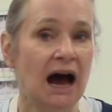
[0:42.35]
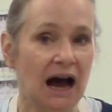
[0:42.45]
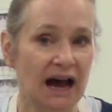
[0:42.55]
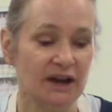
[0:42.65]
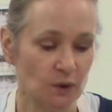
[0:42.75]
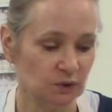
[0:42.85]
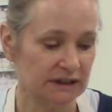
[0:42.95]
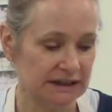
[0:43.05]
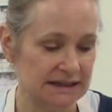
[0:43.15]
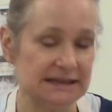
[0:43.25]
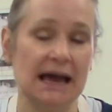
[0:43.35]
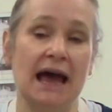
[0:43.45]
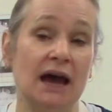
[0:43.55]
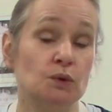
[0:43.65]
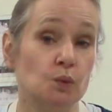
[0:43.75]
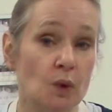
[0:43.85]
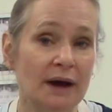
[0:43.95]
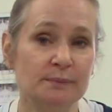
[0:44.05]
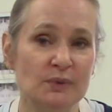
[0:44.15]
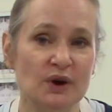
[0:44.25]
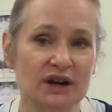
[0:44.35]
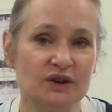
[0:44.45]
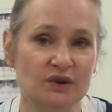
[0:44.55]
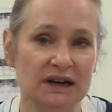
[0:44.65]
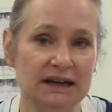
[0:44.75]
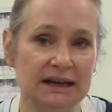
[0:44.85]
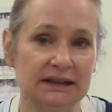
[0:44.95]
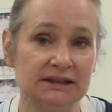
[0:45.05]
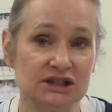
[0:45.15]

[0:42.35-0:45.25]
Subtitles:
I only need to add one more ingredient